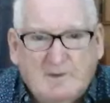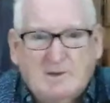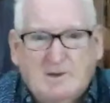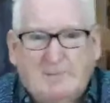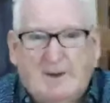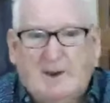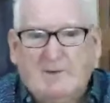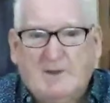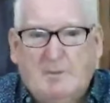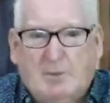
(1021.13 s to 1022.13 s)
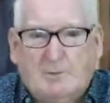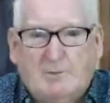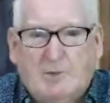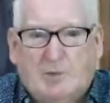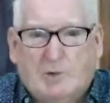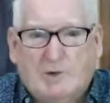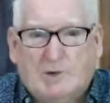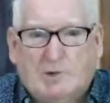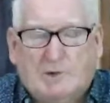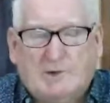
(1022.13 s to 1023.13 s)
The amount they put before the
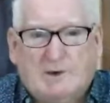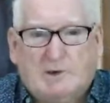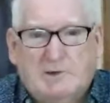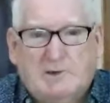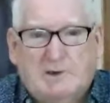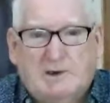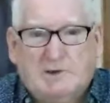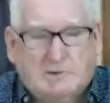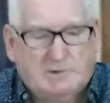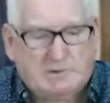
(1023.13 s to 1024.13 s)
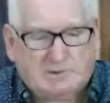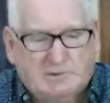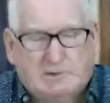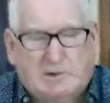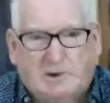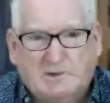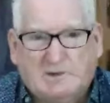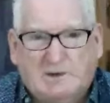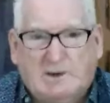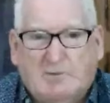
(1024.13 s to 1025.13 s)
court, including interest, court
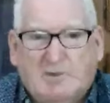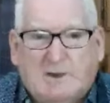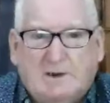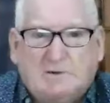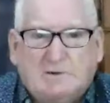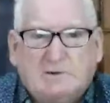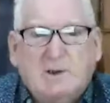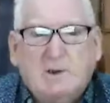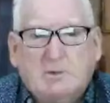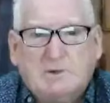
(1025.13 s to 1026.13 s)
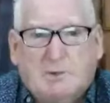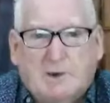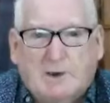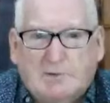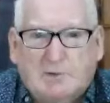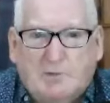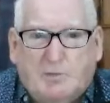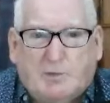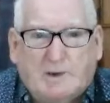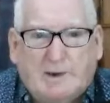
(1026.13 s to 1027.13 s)
costs and everything else, was
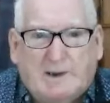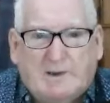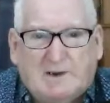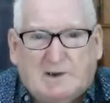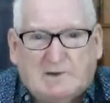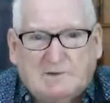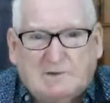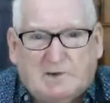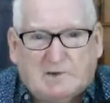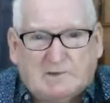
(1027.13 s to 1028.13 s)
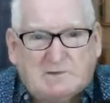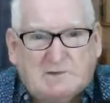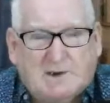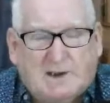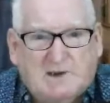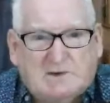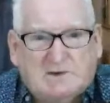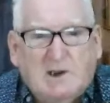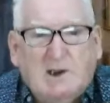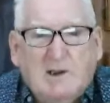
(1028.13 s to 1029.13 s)
$148,000 against
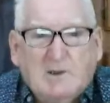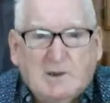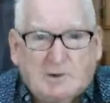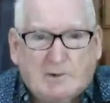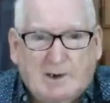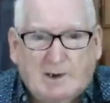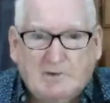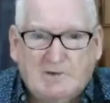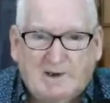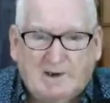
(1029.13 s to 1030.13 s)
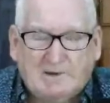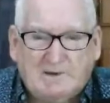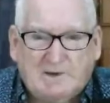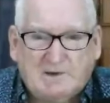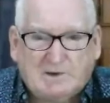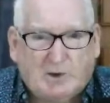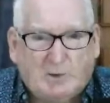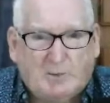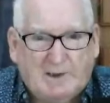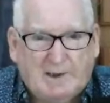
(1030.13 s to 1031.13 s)
the $300,000 they
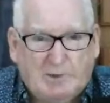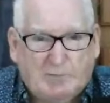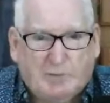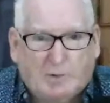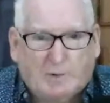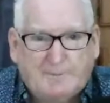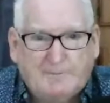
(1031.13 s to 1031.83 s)
sold my land for,